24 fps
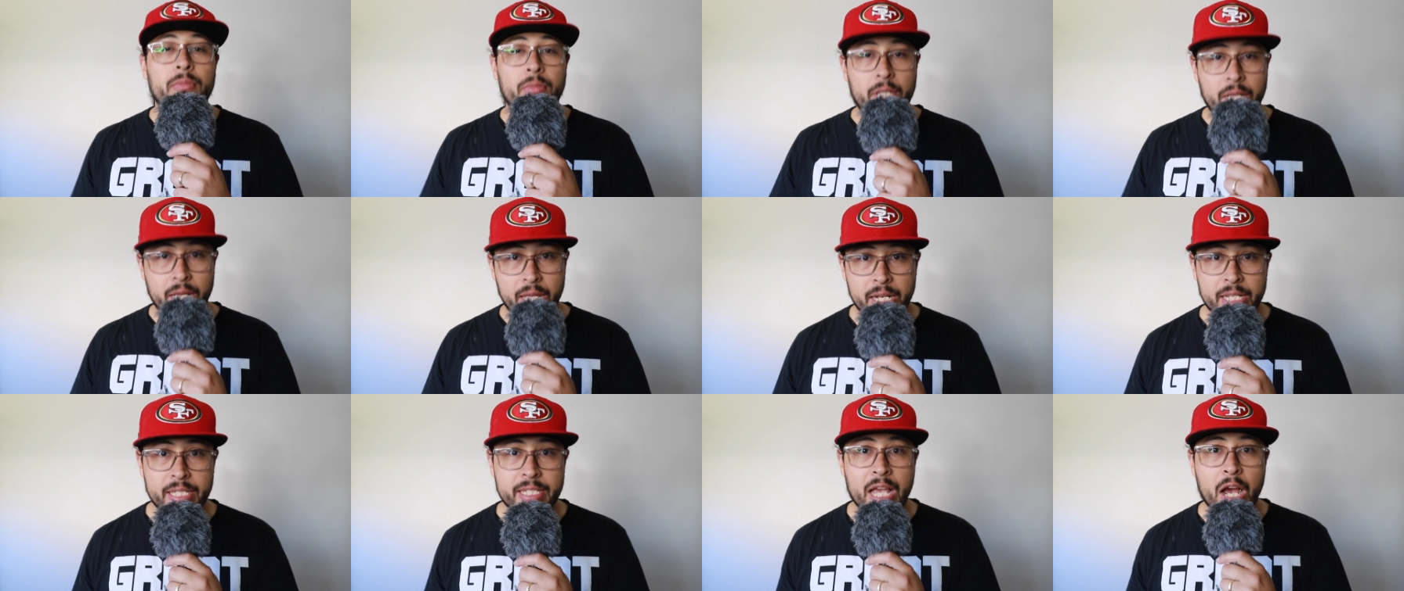
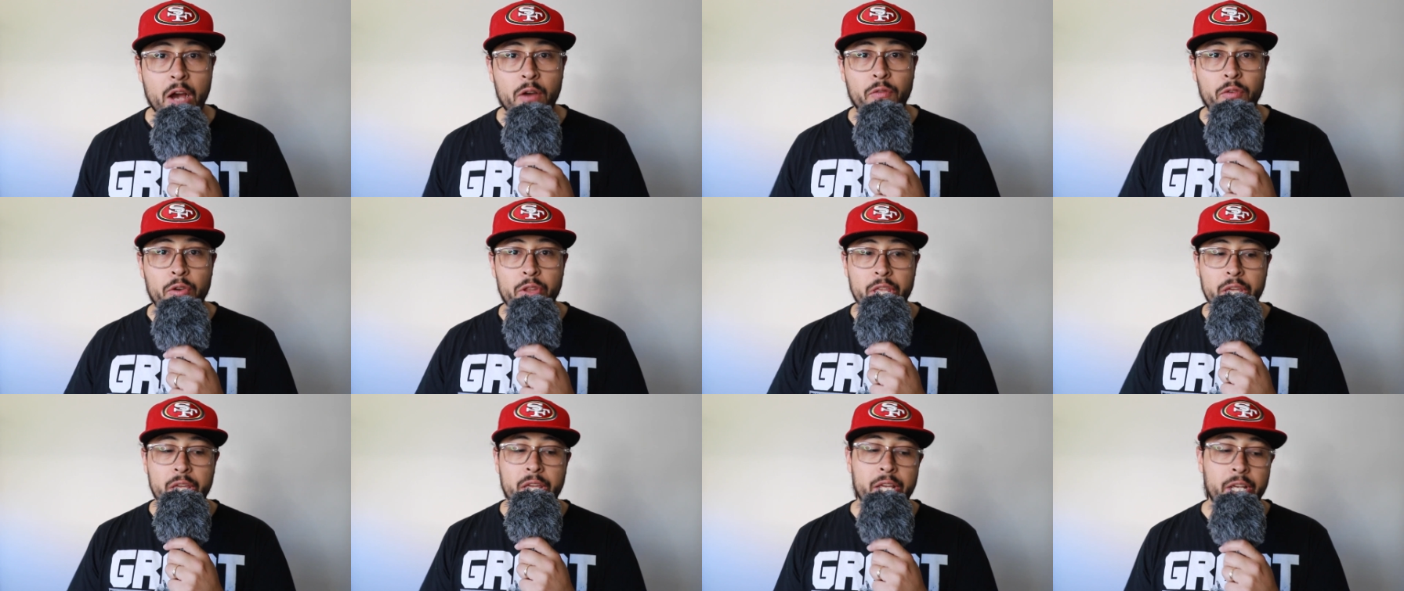and is out
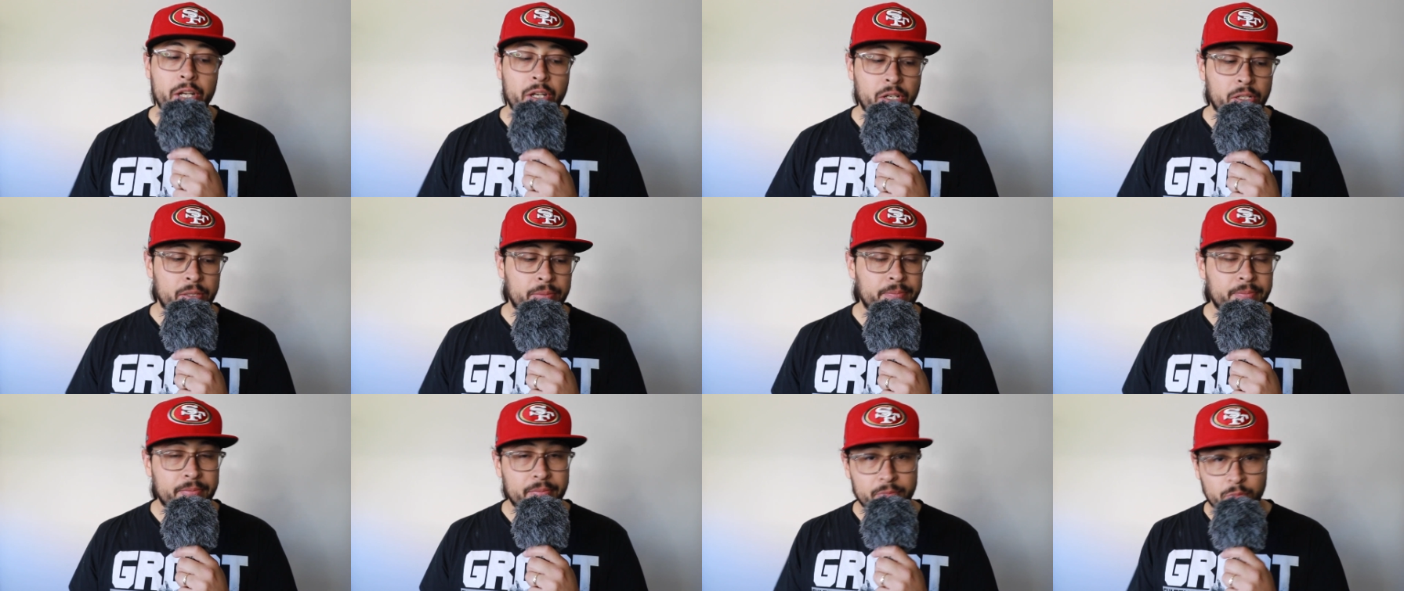for the year.
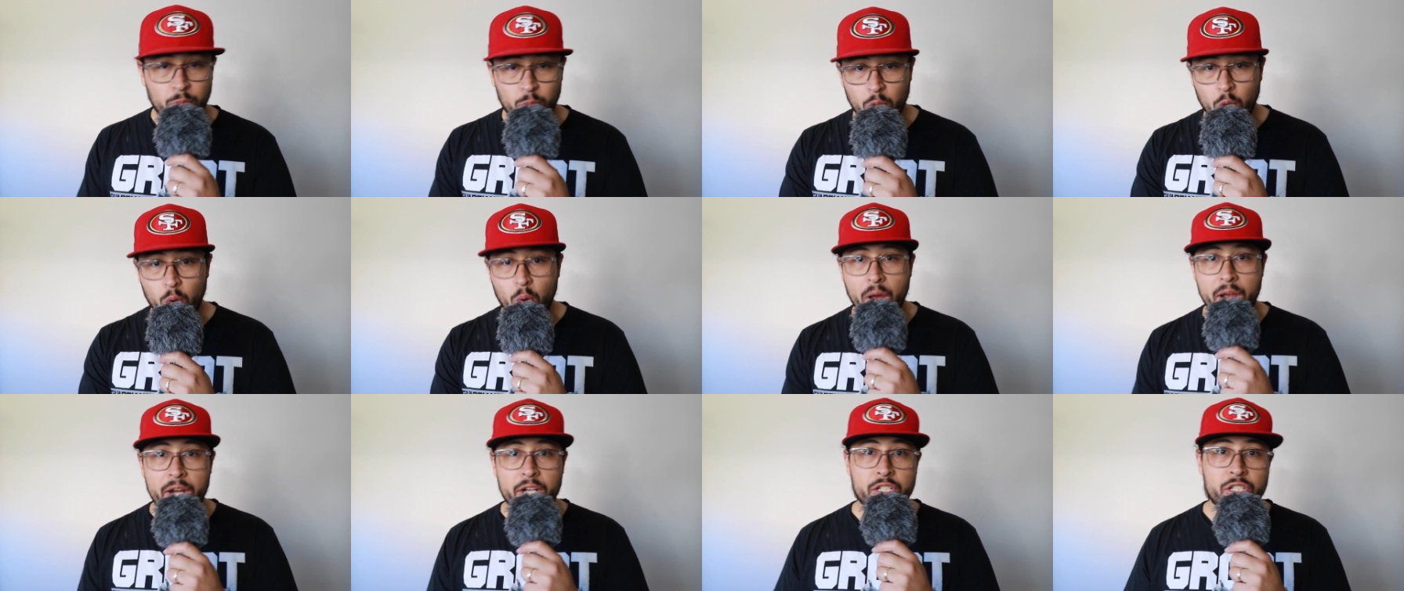
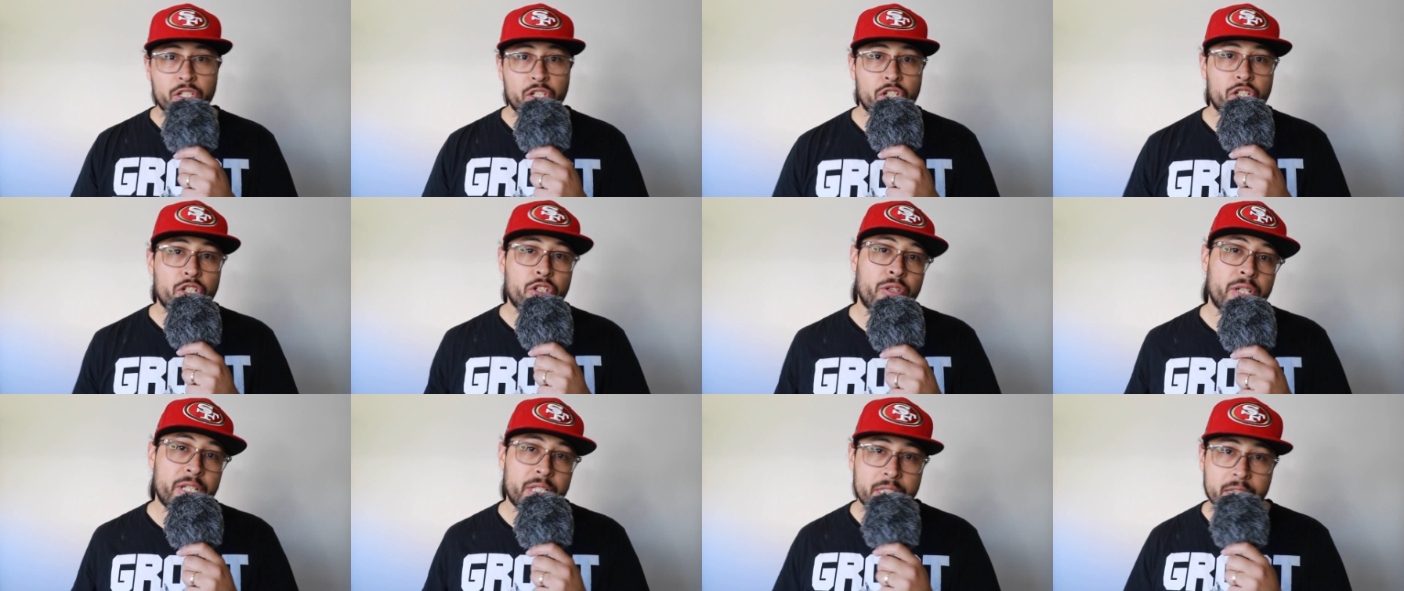Requires
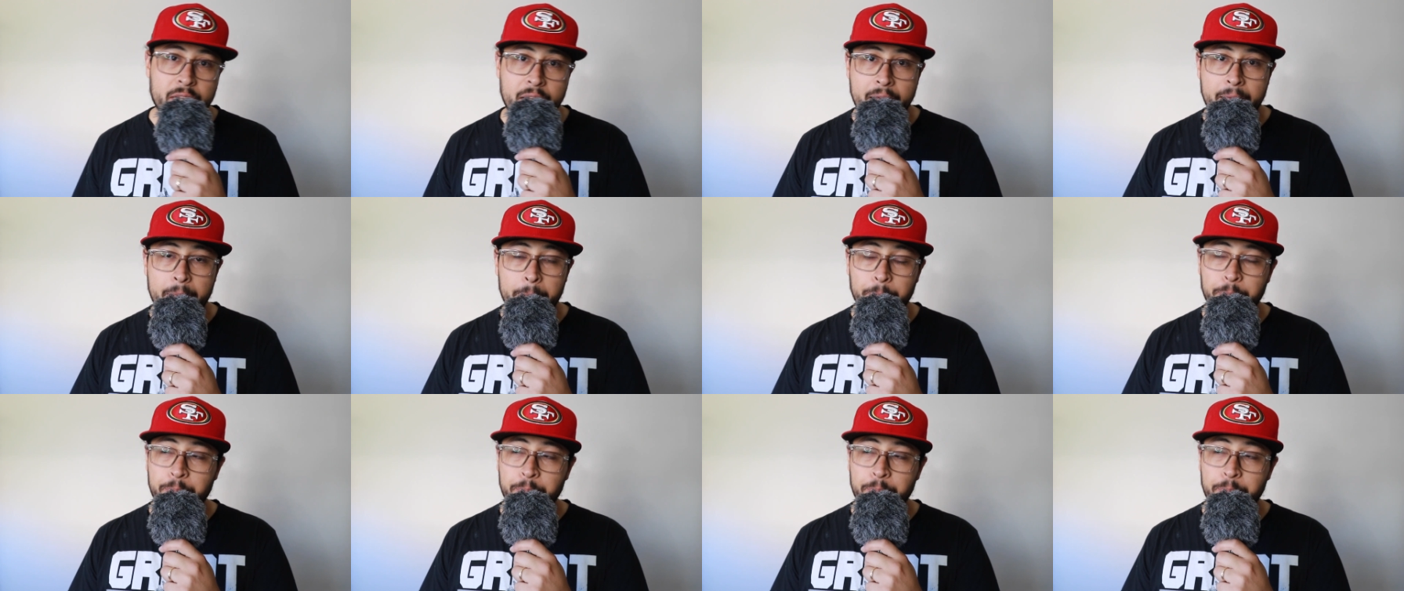surgery today.